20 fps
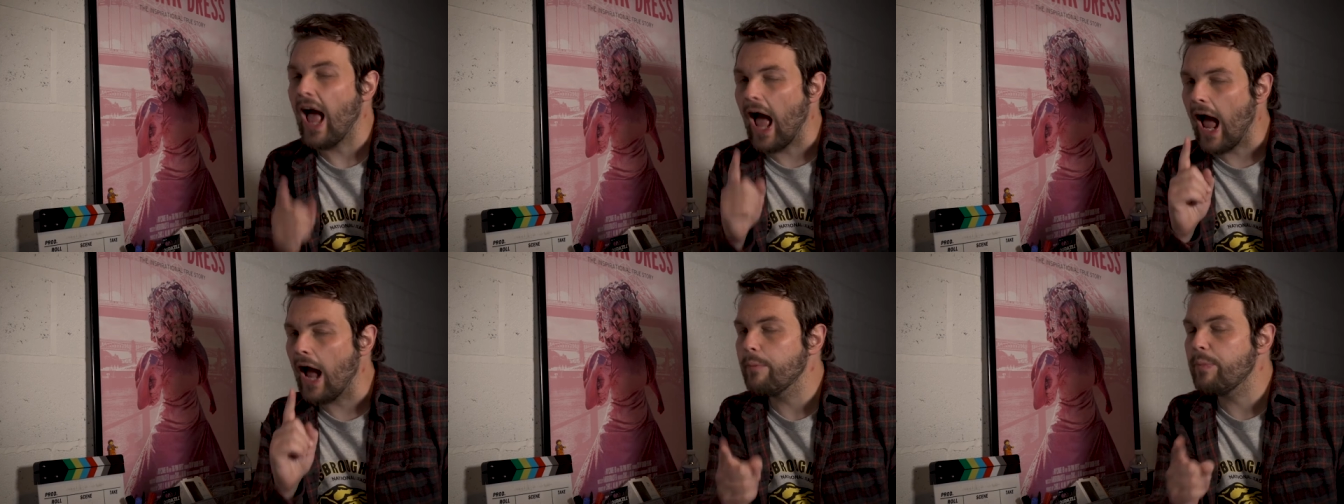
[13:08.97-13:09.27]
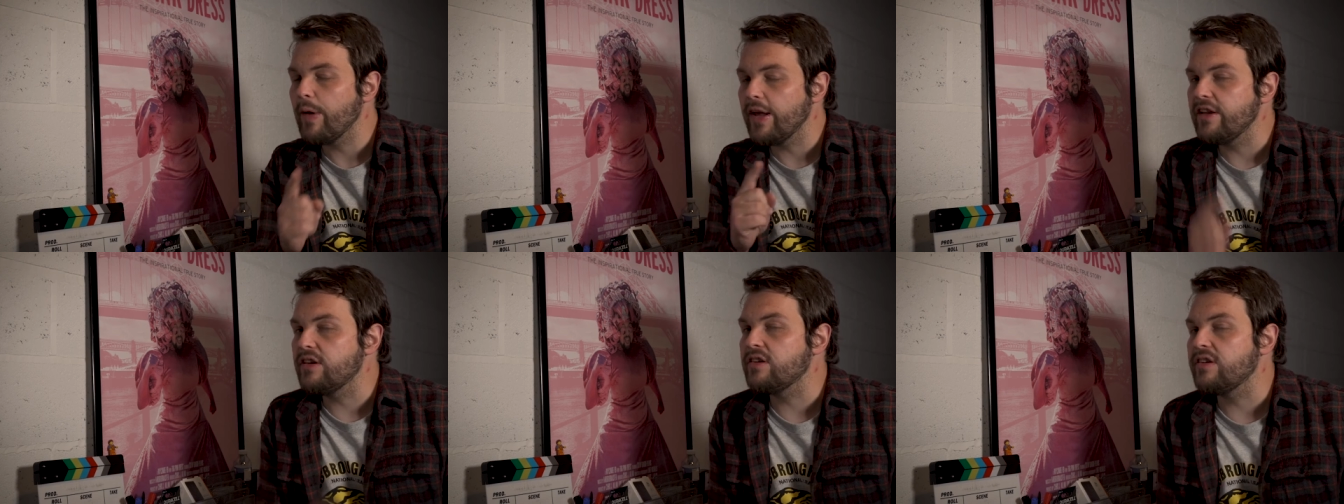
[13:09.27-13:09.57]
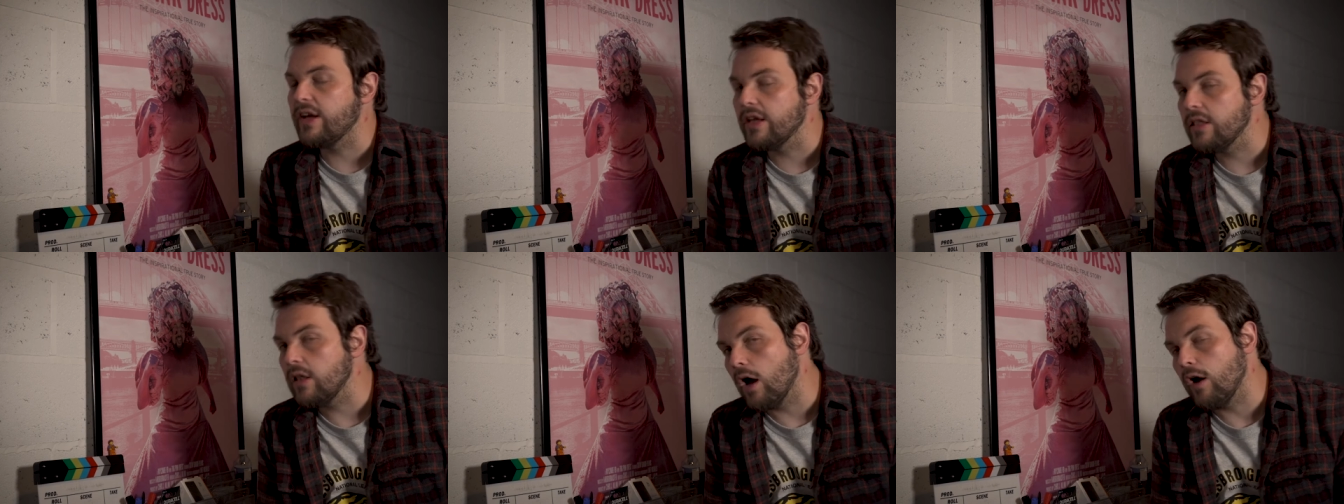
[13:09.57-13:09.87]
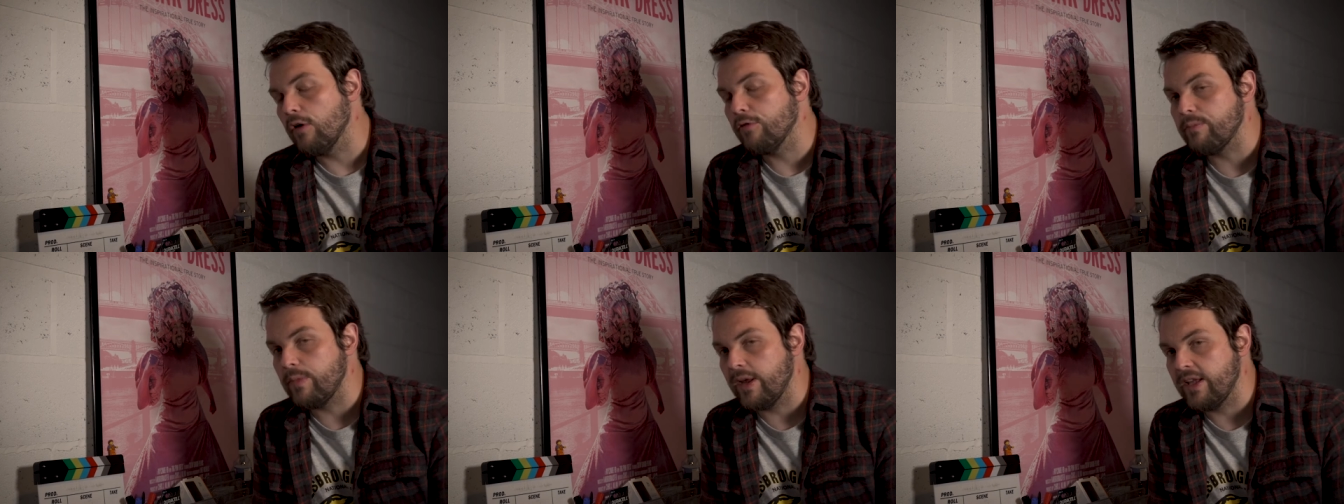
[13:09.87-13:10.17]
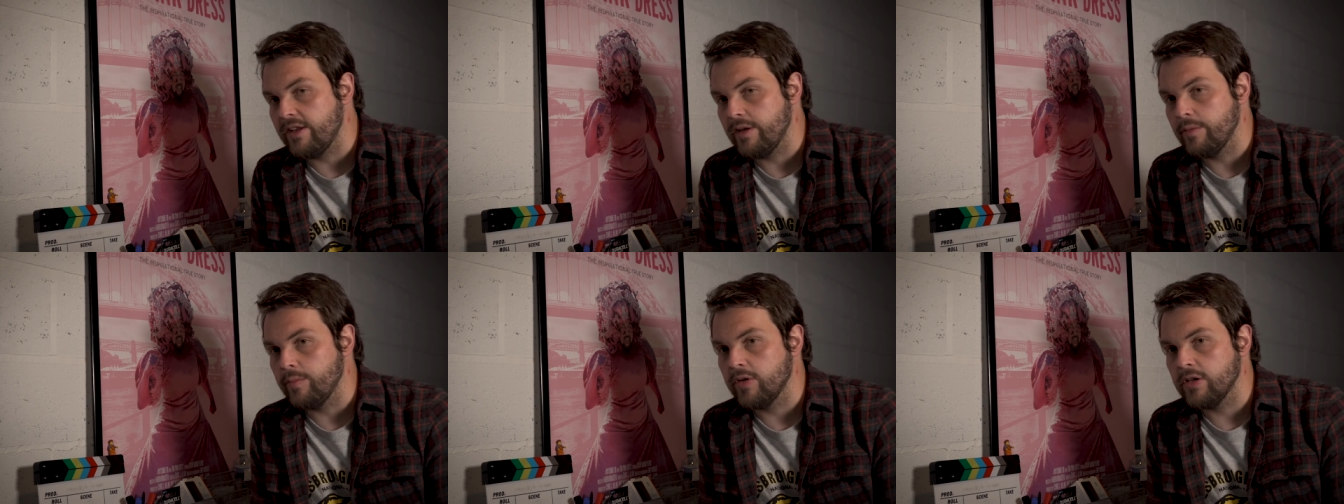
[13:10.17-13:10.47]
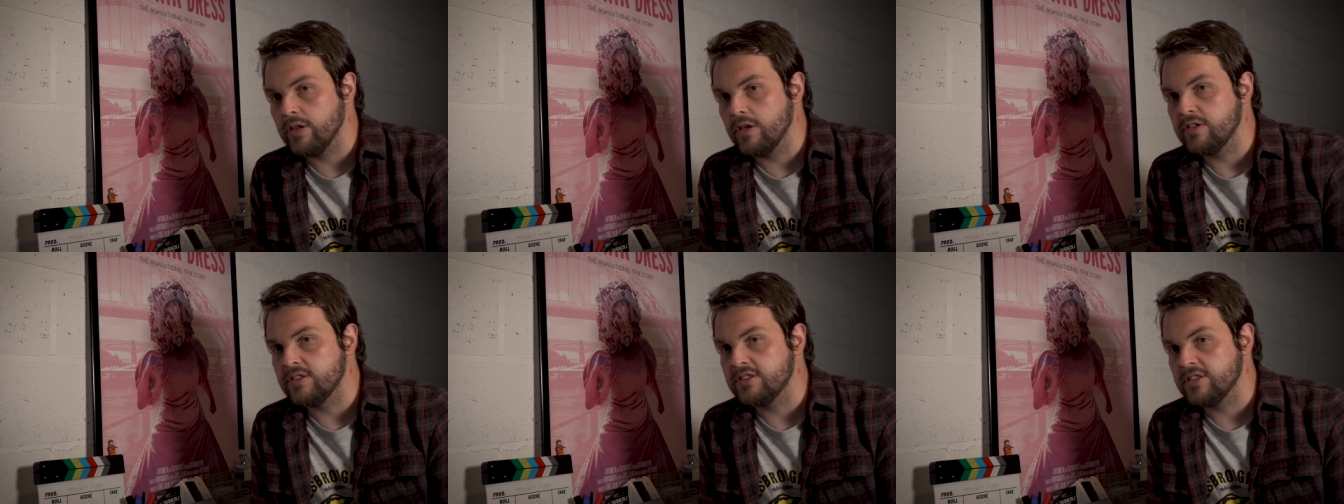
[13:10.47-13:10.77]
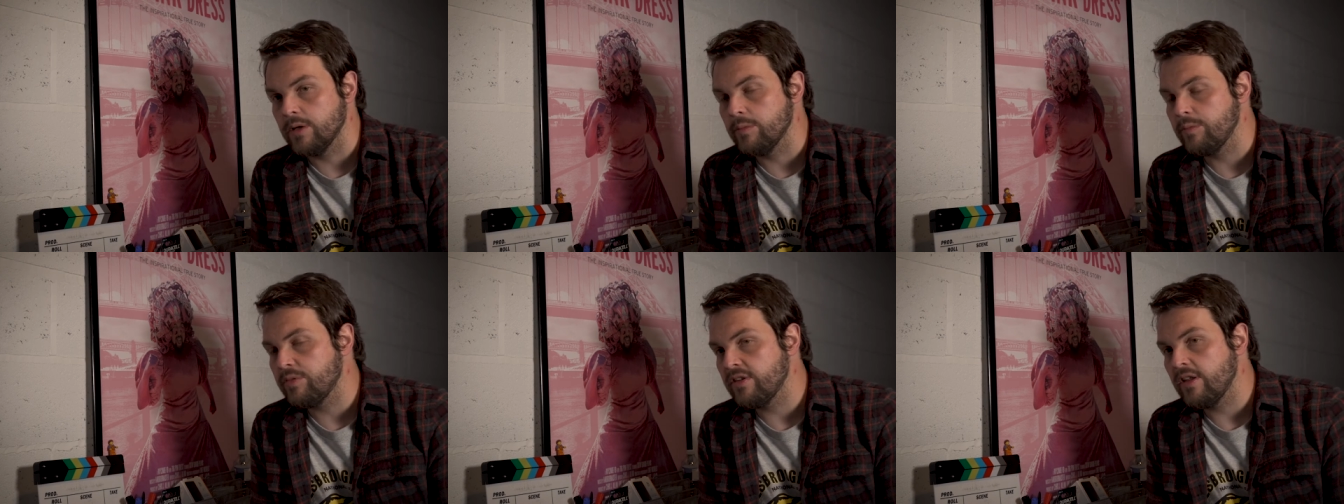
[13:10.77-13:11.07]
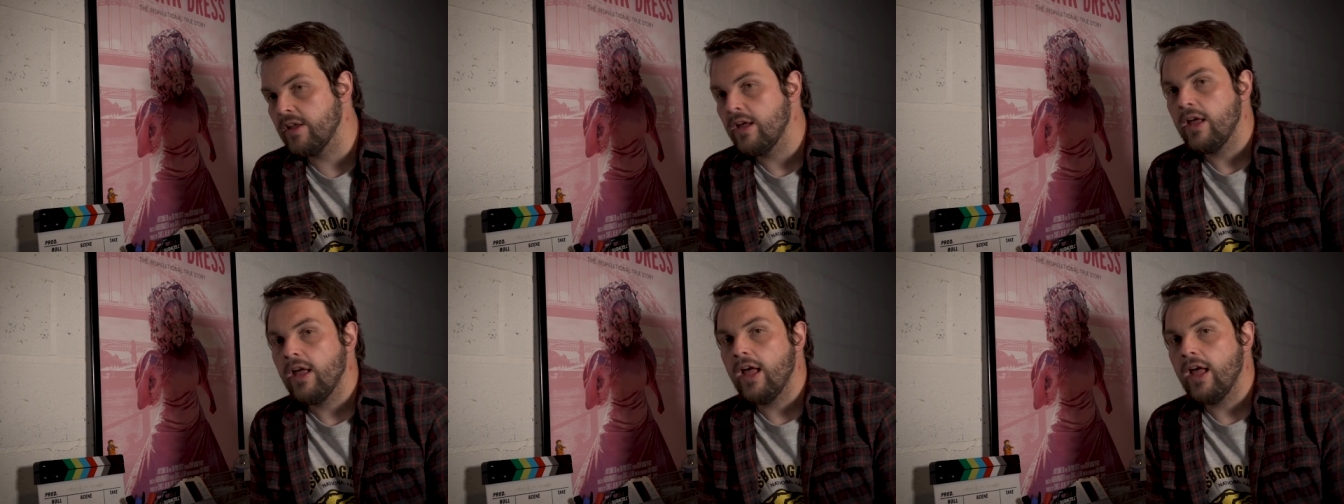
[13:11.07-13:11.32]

I bet you see a lot of medium close-ups.